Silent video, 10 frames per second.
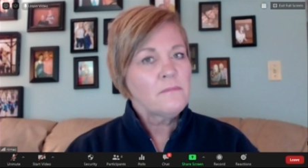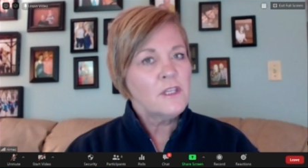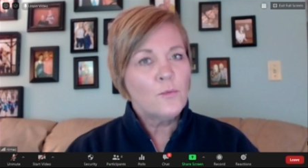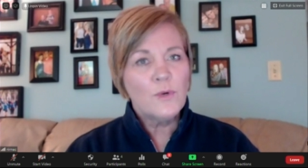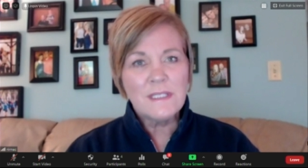
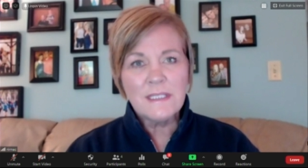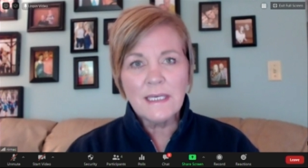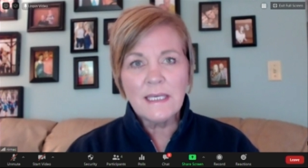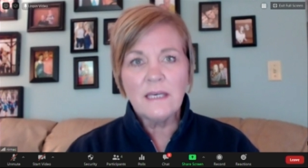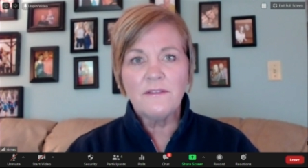was to
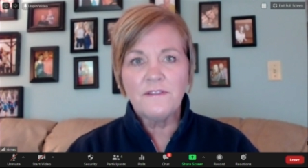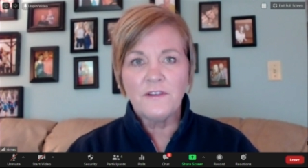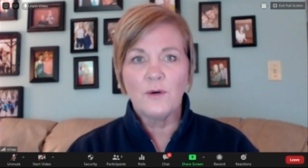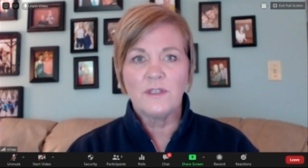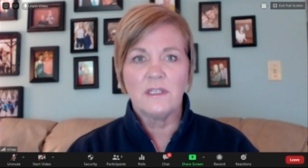give
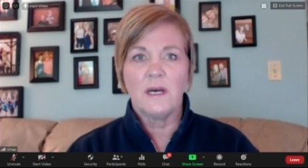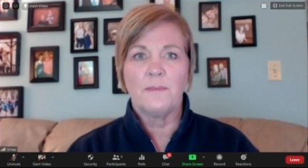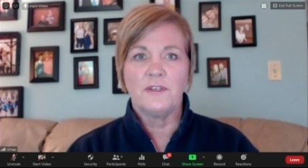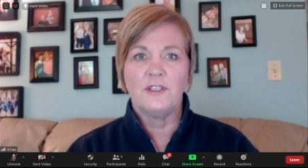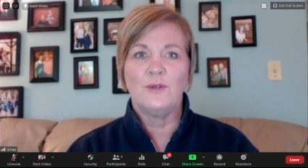folks an
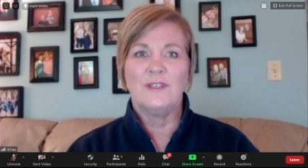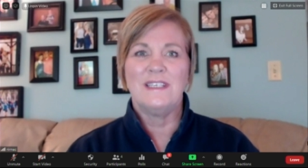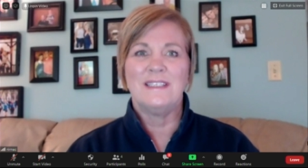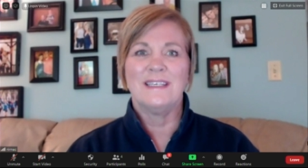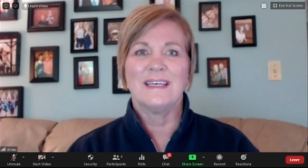
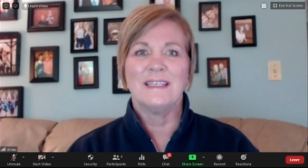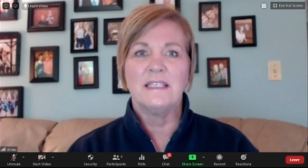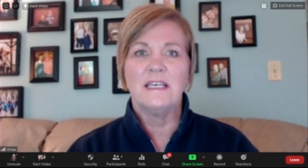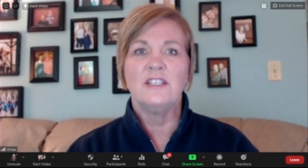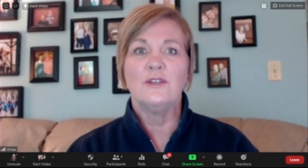opportunity to
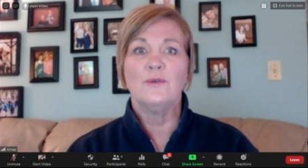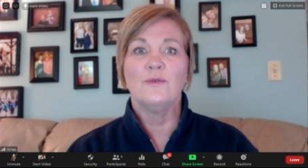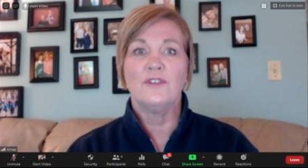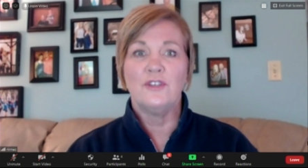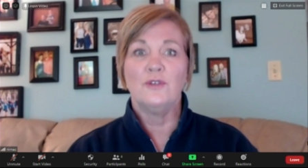continue
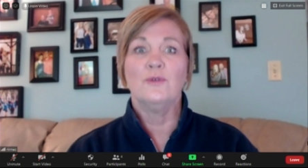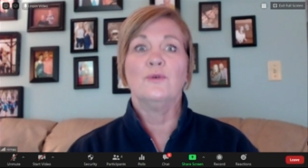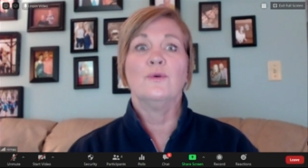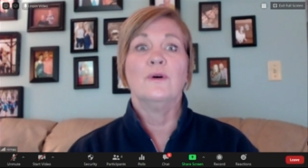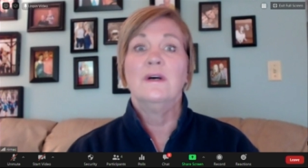
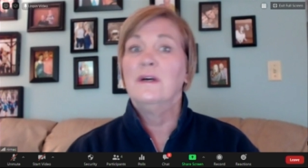to